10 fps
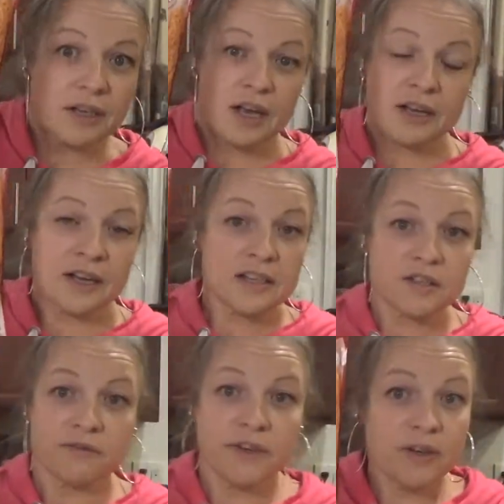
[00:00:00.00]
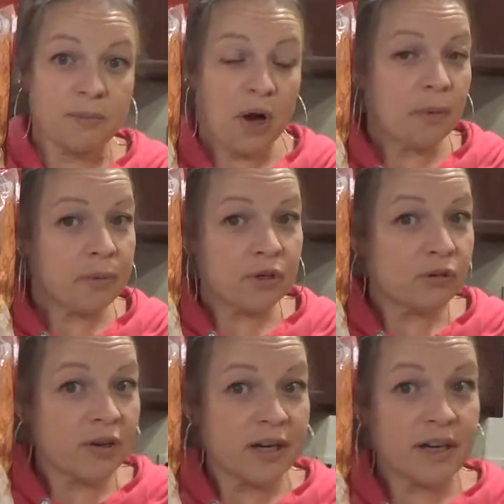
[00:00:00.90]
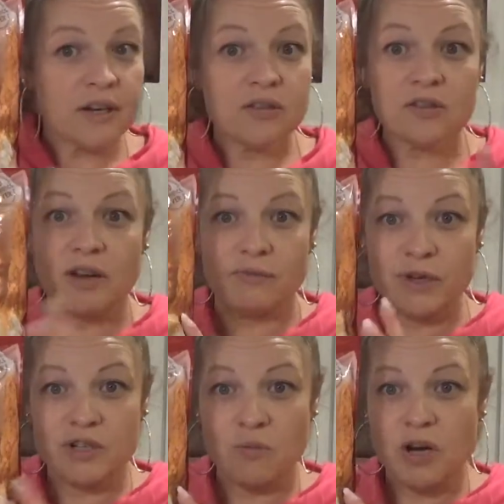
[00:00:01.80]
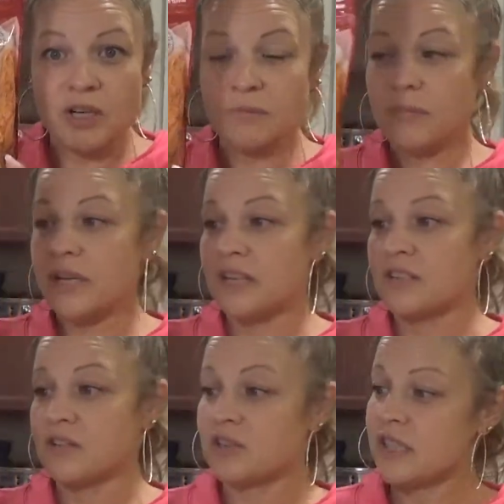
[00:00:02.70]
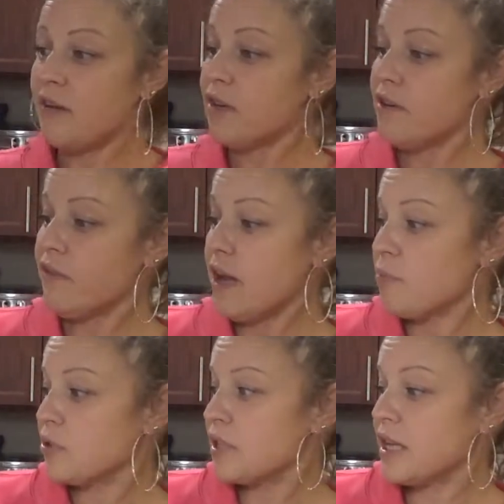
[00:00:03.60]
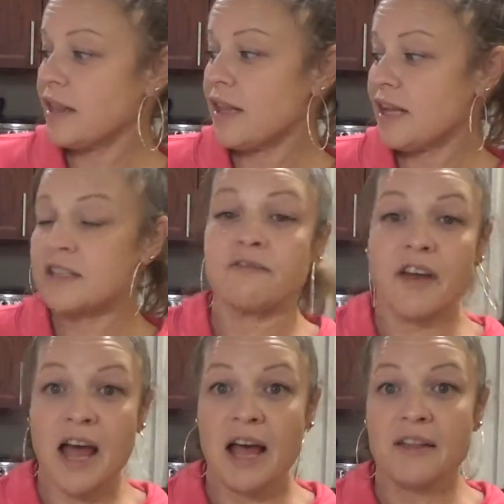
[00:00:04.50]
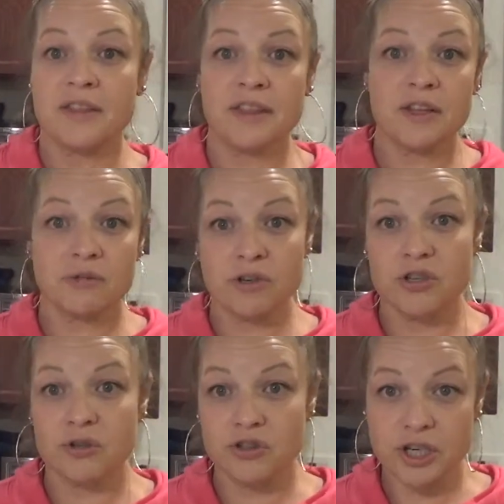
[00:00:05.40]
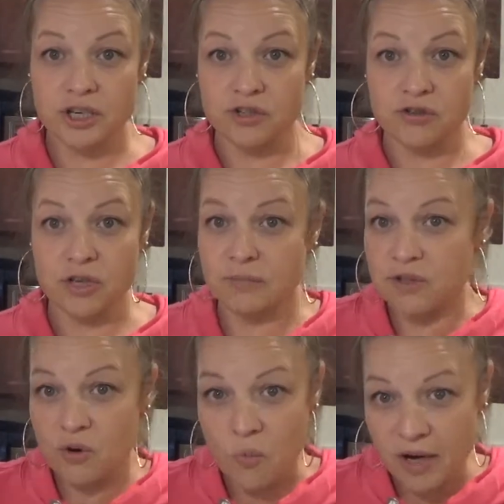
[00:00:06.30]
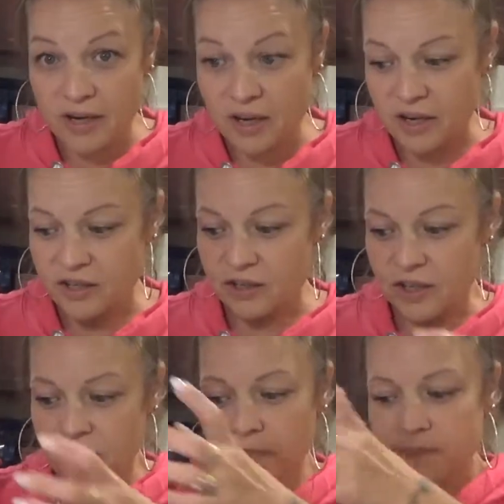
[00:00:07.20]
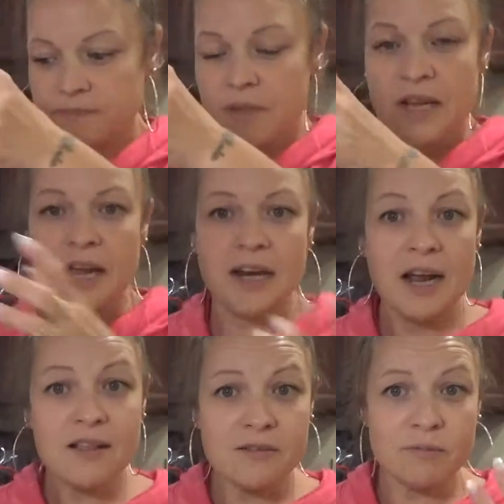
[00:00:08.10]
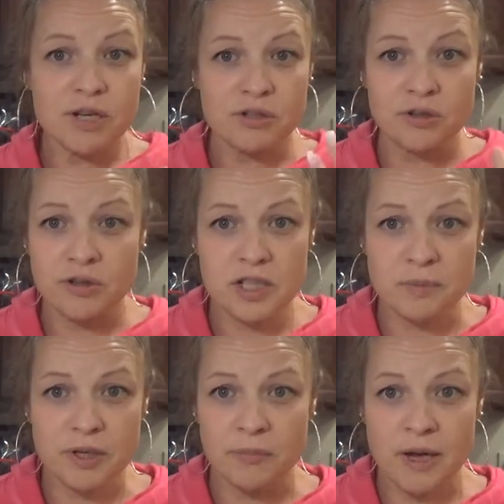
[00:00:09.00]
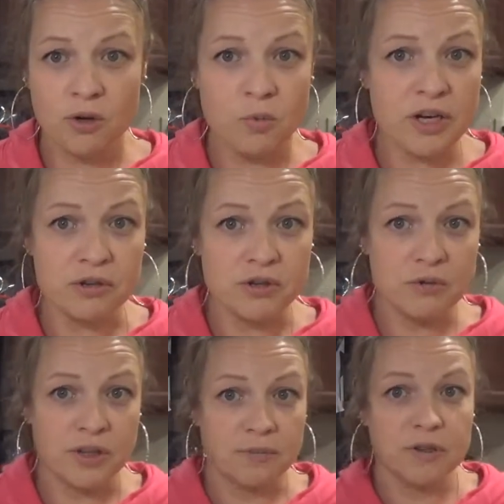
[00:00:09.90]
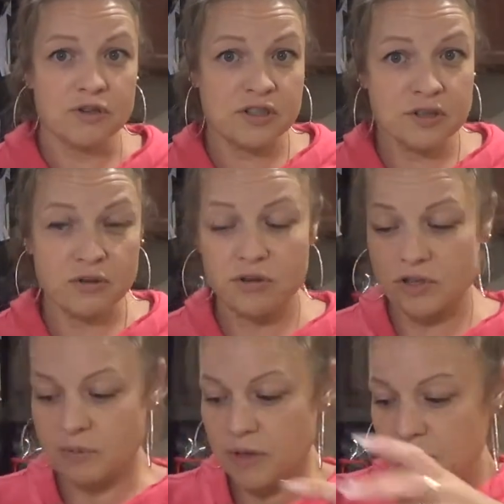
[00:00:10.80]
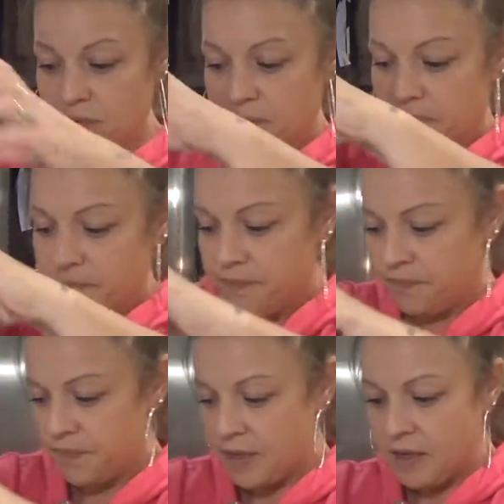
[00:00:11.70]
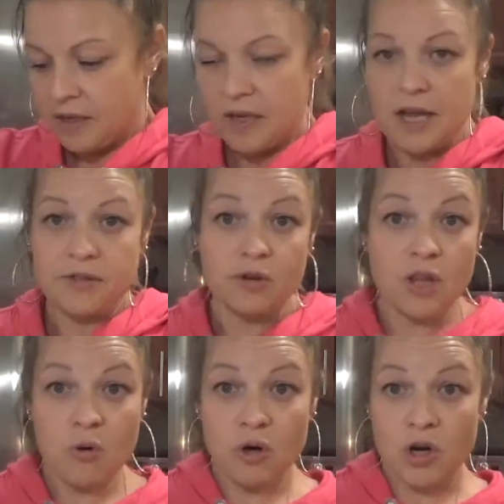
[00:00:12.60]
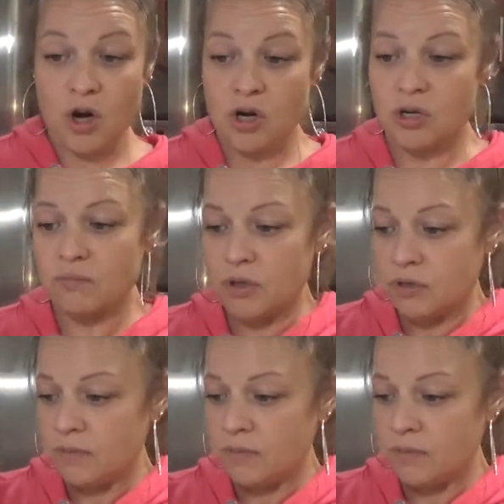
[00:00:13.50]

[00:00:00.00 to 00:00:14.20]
I guess they're very popular right now, so everybody's wanting them because they're 75% less fat than the original chicken strips, so why not, you know? And I love them because they're crispy. No matter what you do with them, they're still crispy. And they're lower carb.